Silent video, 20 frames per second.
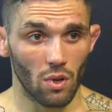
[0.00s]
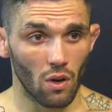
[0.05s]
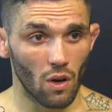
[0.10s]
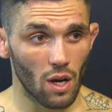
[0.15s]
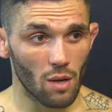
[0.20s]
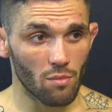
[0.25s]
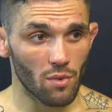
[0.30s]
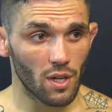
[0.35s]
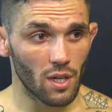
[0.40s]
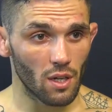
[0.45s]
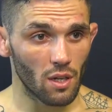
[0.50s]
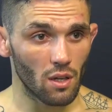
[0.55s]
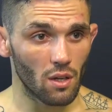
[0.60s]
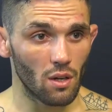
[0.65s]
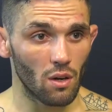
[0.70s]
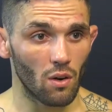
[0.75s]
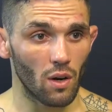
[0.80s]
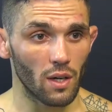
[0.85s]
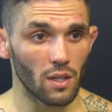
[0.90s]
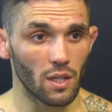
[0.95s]
No, I'm ready to
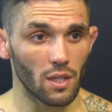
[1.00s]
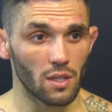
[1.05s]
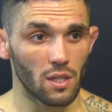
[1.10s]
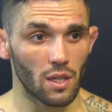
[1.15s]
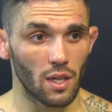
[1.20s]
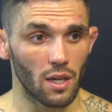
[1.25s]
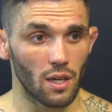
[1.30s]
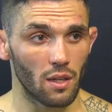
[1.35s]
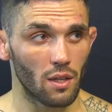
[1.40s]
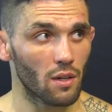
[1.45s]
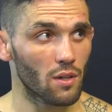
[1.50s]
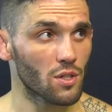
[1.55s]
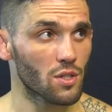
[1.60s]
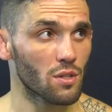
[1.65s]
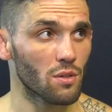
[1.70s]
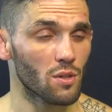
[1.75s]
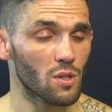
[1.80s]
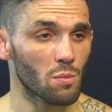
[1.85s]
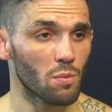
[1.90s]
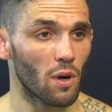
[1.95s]
go. I'd like to get in there as
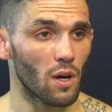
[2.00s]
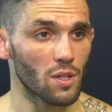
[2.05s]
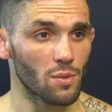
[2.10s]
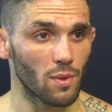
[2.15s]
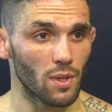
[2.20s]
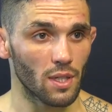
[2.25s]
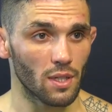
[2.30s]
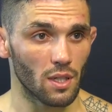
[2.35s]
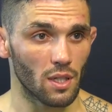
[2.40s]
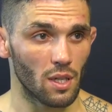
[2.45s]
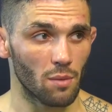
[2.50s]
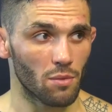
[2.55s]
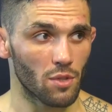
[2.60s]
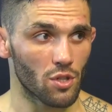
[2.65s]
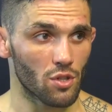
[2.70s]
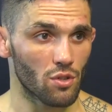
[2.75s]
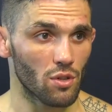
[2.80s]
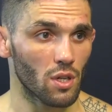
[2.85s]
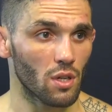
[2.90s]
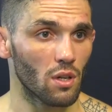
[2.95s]
soon as possible. I'd like to keep
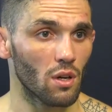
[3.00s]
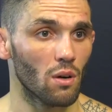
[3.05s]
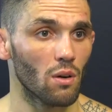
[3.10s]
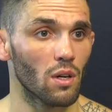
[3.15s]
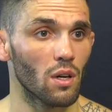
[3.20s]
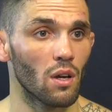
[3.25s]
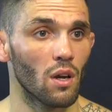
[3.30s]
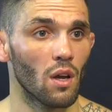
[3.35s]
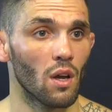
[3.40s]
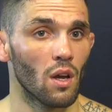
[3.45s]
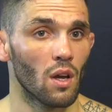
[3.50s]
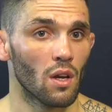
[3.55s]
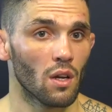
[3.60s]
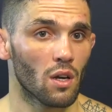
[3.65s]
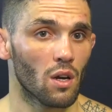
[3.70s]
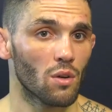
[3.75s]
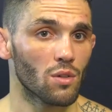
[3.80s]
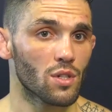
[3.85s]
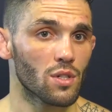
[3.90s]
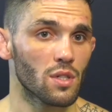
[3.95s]
the streak going.
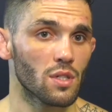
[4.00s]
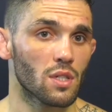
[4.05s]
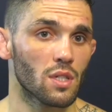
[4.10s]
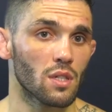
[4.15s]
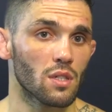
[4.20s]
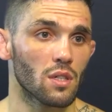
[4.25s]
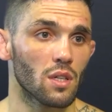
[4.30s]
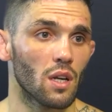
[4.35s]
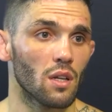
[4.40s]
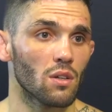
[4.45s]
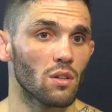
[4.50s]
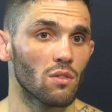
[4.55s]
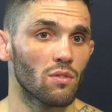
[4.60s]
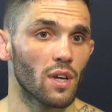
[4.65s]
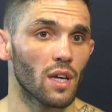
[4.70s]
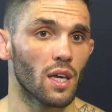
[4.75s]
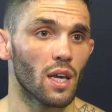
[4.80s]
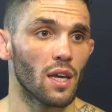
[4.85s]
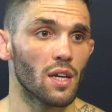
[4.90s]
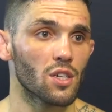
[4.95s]
Coach is insisting on a little
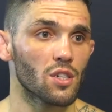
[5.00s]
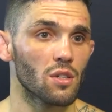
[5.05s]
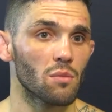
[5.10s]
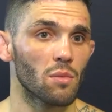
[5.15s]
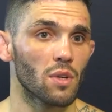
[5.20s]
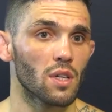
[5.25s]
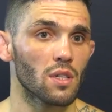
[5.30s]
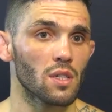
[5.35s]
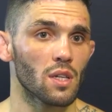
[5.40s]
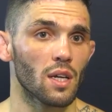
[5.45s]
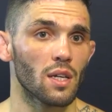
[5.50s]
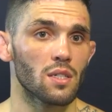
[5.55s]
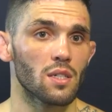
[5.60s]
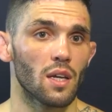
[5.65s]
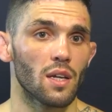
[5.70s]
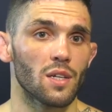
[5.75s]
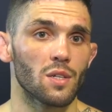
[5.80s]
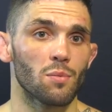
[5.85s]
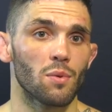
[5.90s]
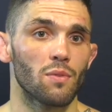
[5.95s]
vacation because, like I
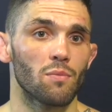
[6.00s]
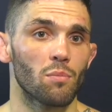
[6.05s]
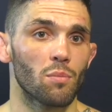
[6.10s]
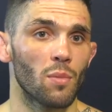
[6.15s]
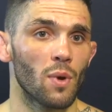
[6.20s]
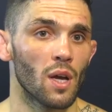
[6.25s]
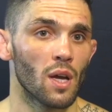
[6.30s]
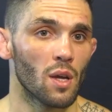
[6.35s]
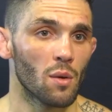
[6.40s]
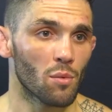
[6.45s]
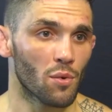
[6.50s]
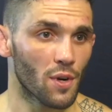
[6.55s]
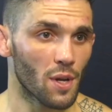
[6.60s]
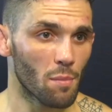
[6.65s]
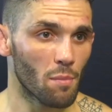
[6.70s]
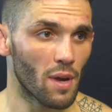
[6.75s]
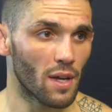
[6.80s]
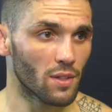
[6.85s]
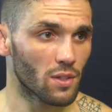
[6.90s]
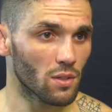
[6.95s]
said, it's been
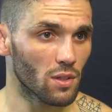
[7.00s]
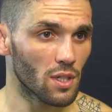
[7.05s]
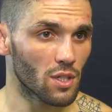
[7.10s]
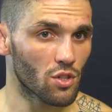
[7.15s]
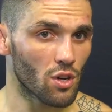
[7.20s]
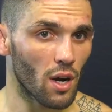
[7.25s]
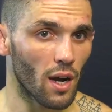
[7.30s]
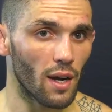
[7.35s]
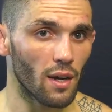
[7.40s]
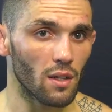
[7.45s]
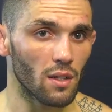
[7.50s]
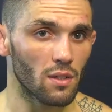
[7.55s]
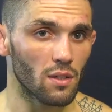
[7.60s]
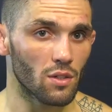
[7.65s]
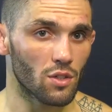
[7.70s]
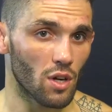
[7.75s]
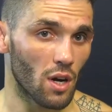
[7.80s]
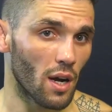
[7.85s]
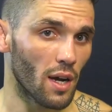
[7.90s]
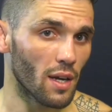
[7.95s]
pretty mentally trial,
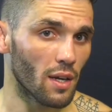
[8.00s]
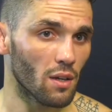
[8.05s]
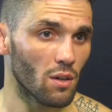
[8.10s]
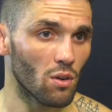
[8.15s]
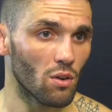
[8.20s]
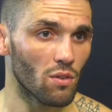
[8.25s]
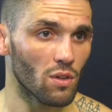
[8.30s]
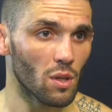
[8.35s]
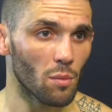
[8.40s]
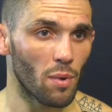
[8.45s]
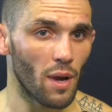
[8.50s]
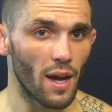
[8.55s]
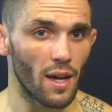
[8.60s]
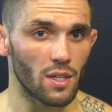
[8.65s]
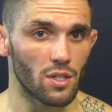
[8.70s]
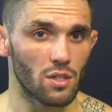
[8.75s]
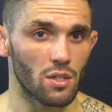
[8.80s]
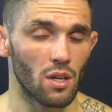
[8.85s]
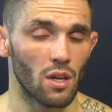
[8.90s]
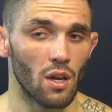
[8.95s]
trying over the
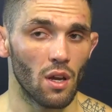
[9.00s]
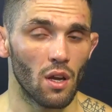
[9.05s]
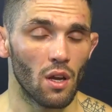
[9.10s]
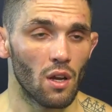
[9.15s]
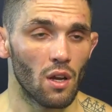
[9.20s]
past